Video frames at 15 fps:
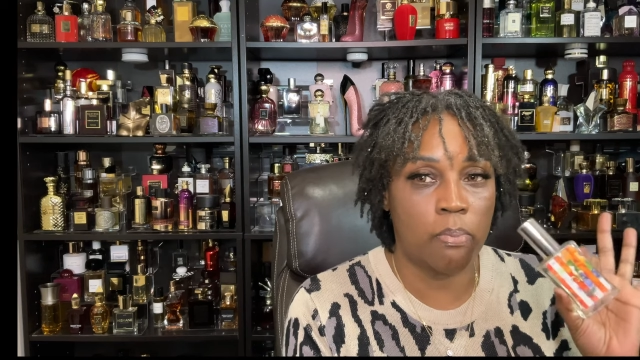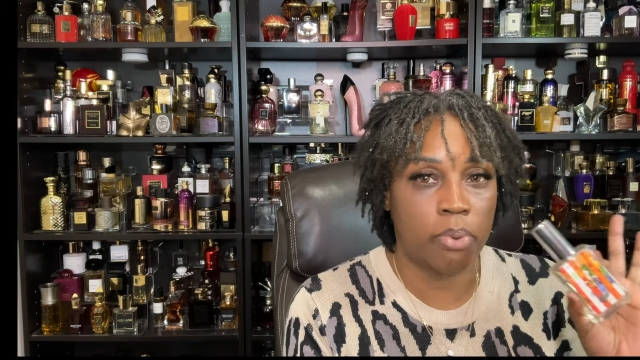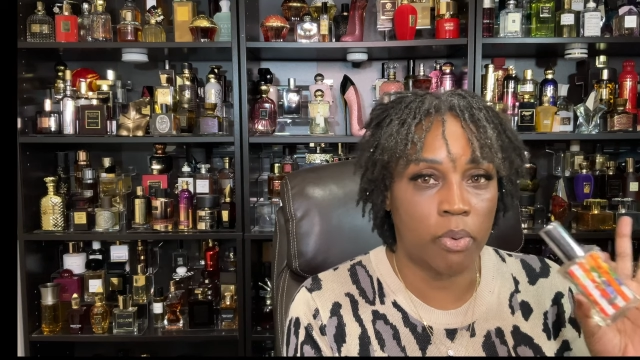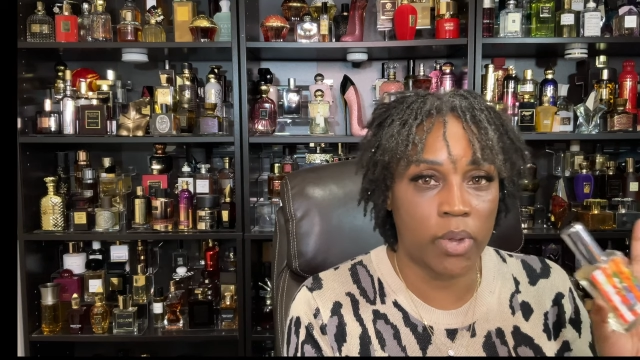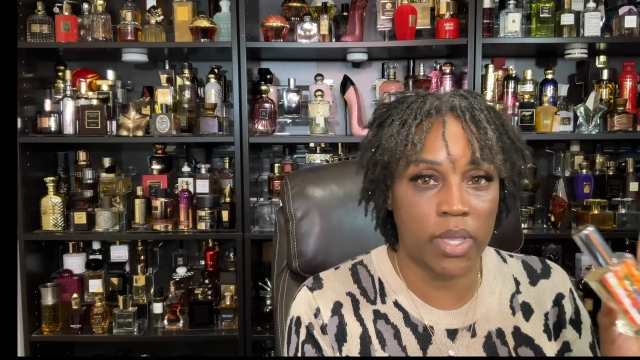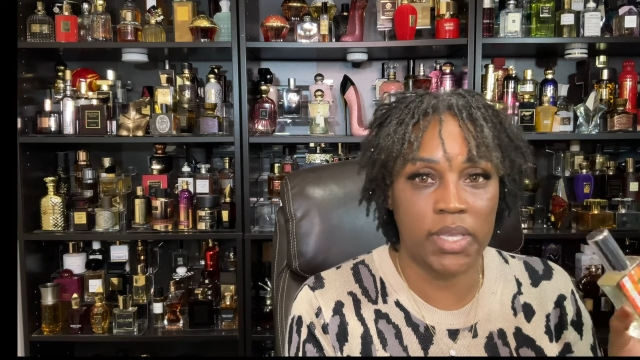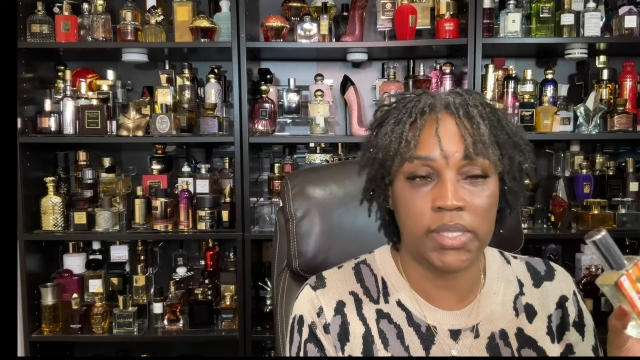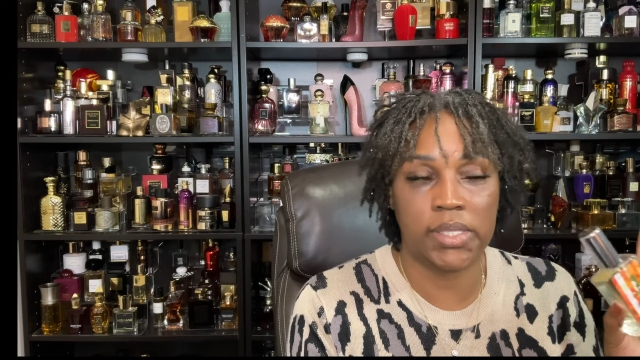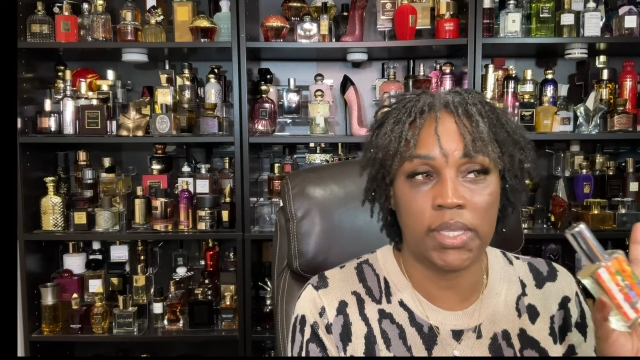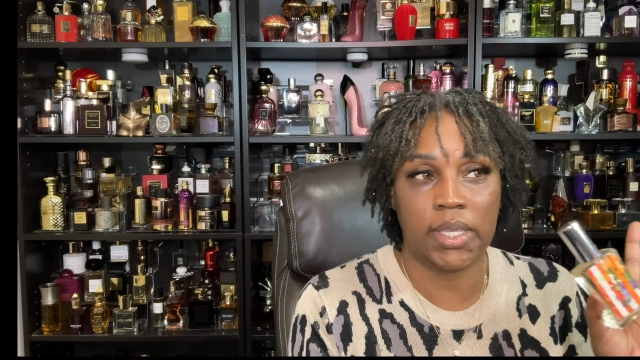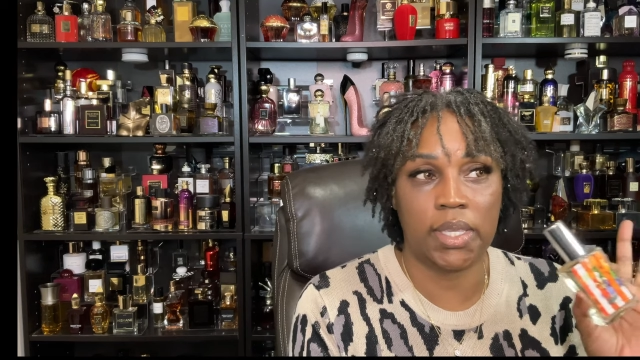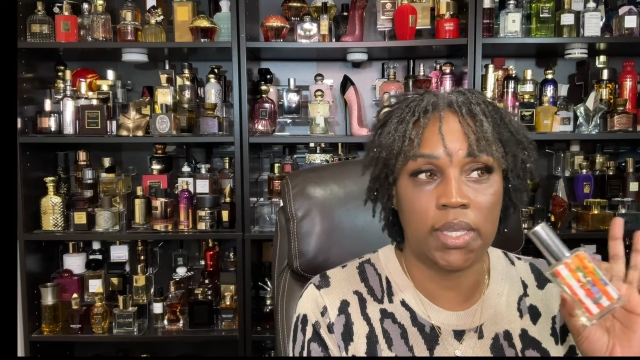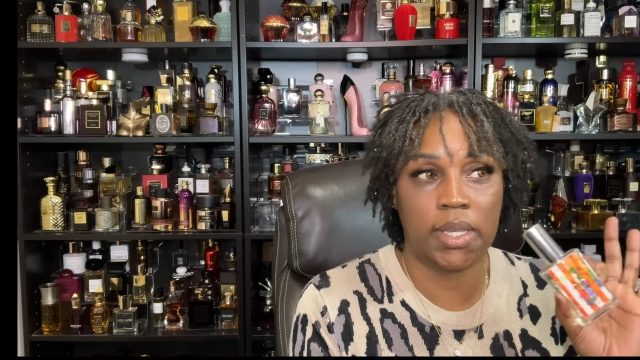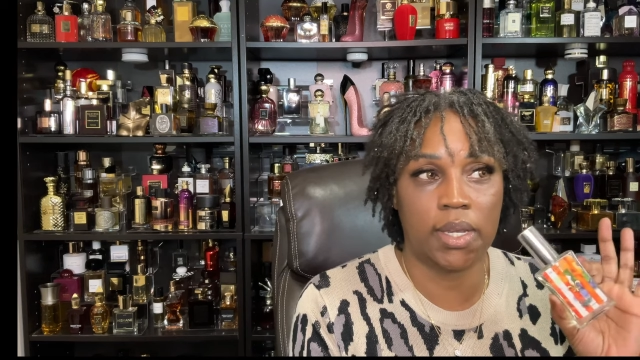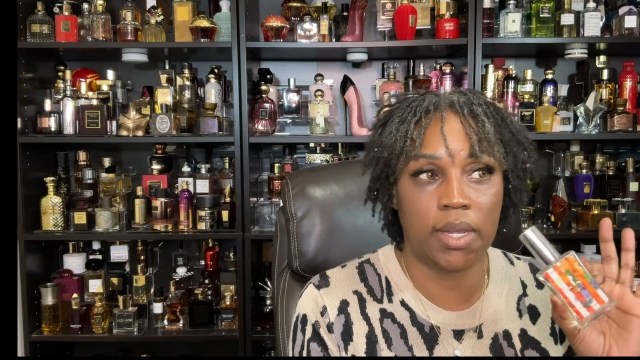
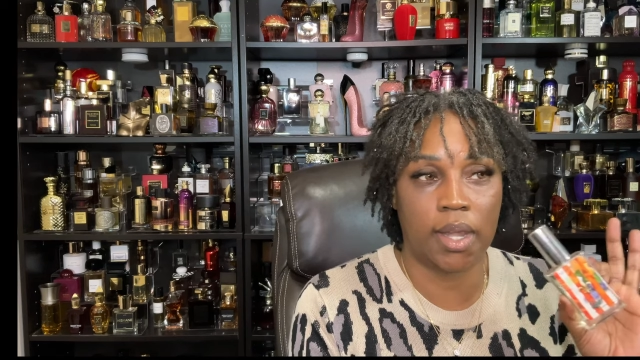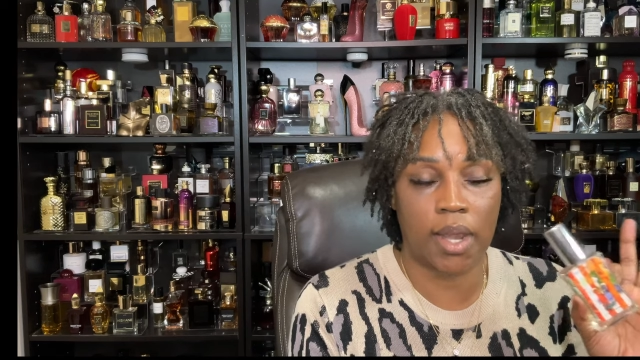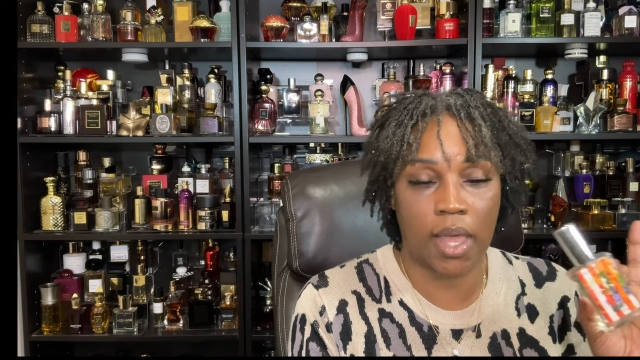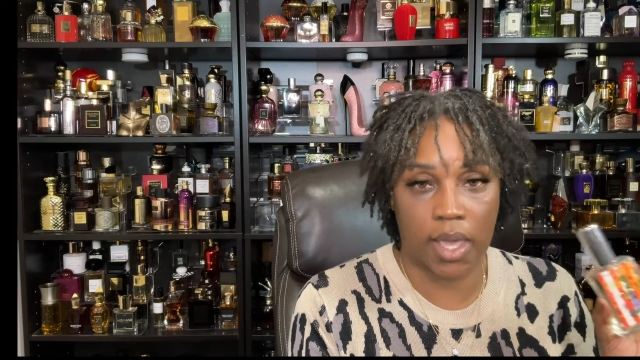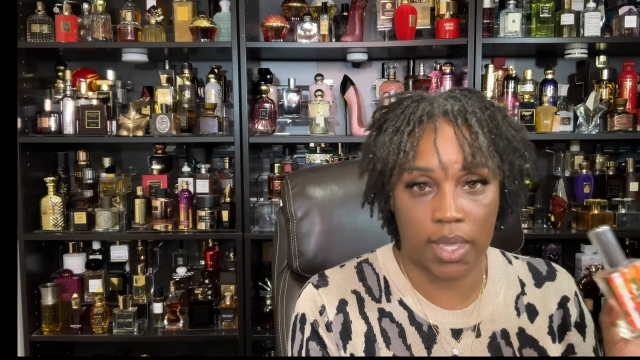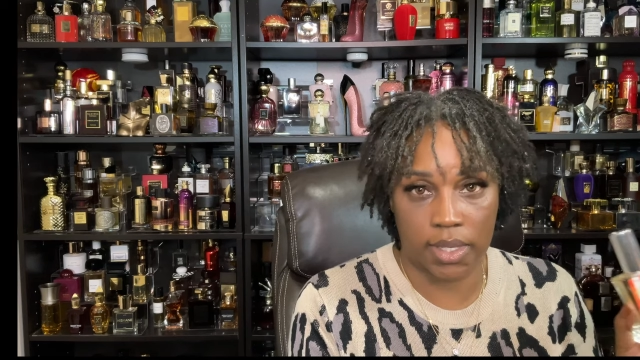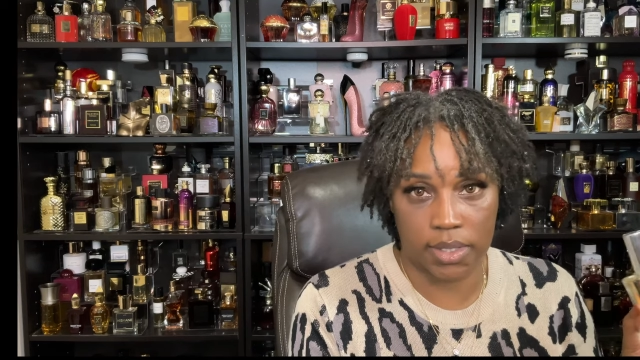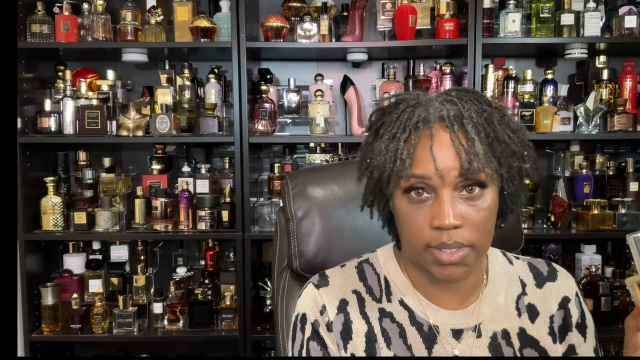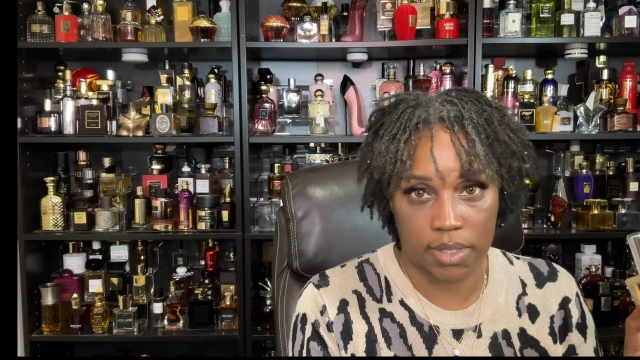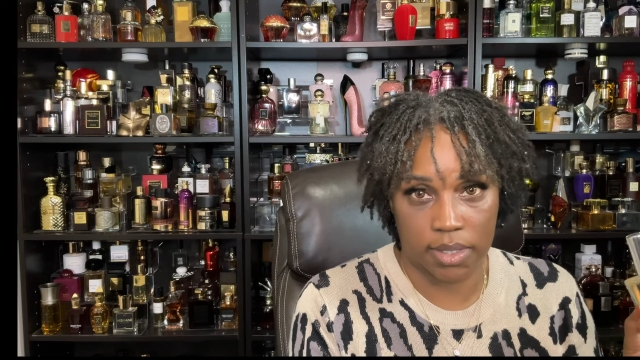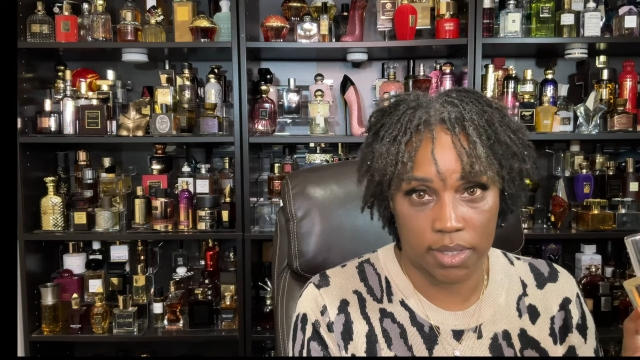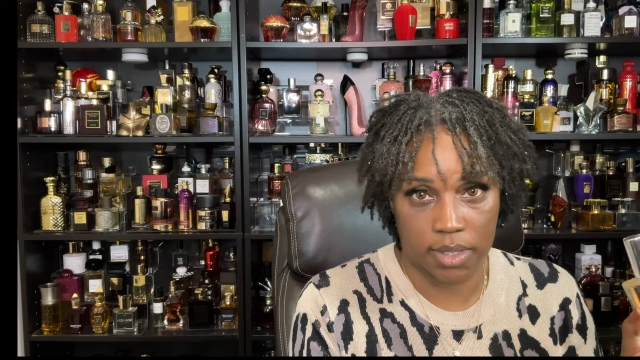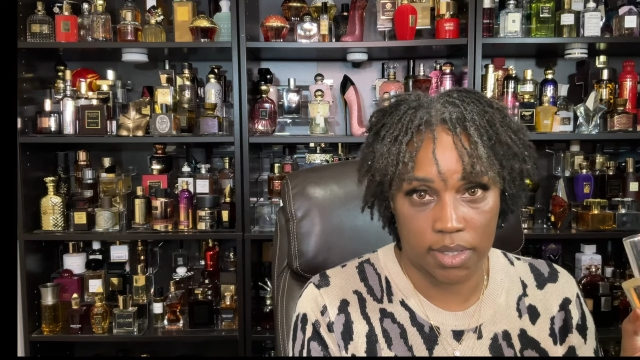breezy night,